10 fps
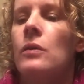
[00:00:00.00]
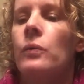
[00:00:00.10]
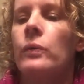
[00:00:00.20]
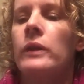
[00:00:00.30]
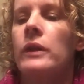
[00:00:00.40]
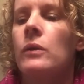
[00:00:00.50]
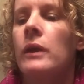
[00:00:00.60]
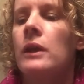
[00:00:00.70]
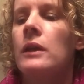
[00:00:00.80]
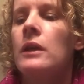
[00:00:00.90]
Really
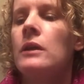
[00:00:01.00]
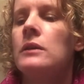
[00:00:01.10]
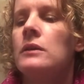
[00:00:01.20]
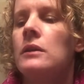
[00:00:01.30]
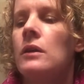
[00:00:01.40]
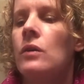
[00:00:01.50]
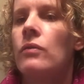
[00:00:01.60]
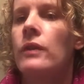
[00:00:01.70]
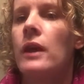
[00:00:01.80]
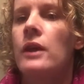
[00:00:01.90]
quickly
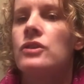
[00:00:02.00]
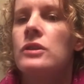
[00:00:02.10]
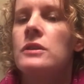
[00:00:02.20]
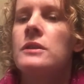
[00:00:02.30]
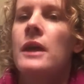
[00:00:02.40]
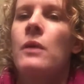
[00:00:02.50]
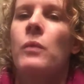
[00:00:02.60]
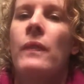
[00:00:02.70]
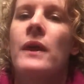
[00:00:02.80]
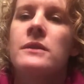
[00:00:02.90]
over the edges. And
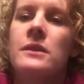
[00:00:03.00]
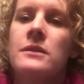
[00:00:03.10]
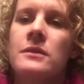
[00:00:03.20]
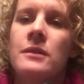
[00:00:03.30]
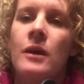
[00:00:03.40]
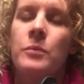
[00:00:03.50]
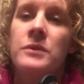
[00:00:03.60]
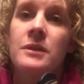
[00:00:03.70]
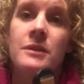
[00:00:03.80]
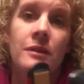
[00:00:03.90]
what that does is it
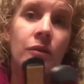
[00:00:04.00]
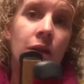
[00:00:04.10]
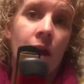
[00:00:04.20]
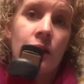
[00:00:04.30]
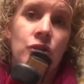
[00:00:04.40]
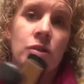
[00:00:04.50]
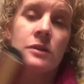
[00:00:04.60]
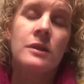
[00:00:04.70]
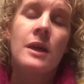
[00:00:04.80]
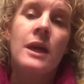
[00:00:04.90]
helps to seal the
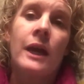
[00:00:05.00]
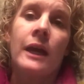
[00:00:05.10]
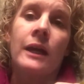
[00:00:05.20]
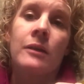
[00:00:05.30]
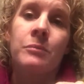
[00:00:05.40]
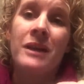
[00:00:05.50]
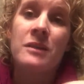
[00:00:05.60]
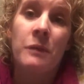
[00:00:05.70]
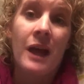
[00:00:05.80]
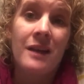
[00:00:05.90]
edges and
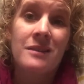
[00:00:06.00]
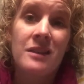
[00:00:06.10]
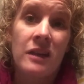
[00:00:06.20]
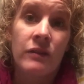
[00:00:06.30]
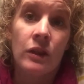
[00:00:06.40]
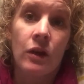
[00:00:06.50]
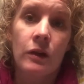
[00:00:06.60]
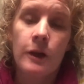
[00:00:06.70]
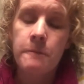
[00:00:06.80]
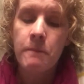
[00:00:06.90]
makes them last even
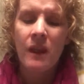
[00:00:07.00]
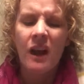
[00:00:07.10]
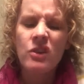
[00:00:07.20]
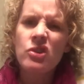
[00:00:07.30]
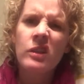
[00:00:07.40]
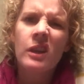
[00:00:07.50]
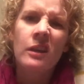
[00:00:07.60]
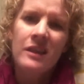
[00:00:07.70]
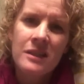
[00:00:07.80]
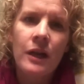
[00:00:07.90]
longer. I usually
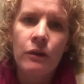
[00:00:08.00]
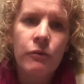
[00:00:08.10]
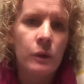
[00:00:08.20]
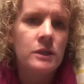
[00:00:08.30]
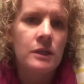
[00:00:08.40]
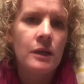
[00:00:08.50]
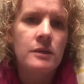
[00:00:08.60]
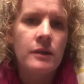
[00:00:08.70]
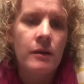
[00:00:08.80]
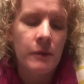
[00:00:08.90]
get like 10 to 14
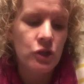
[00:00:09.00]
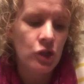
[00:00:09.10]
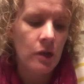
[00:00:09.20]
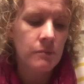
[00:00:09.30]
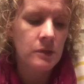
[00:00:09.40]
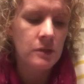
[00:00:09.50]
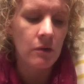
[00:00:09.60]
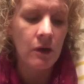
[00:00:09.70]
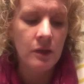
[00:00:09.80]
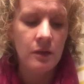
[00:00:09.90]
days out of my jams,
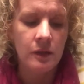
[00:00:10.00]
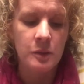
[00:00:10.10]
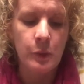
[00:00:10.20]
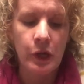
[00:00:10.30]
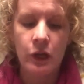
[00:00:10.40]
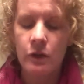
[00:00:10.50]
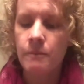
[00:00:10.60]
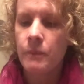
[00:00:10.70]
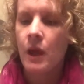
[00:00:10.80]
so I think that's pretty good.